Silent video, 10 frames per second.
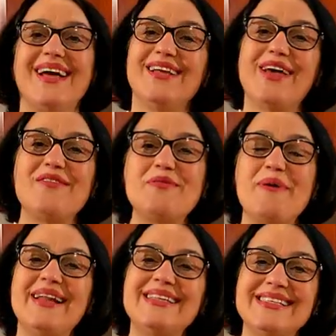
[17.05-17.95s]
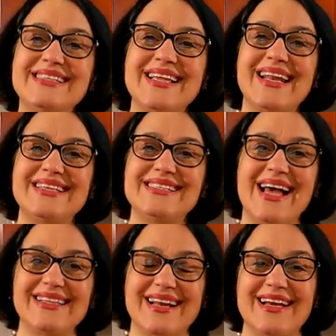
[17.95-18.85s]
Hello everybody, this is
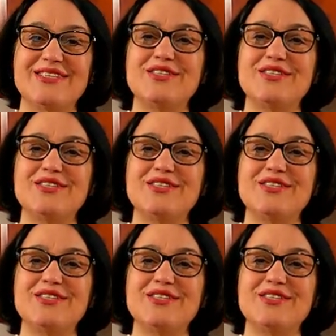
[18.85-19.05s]
Alessandra.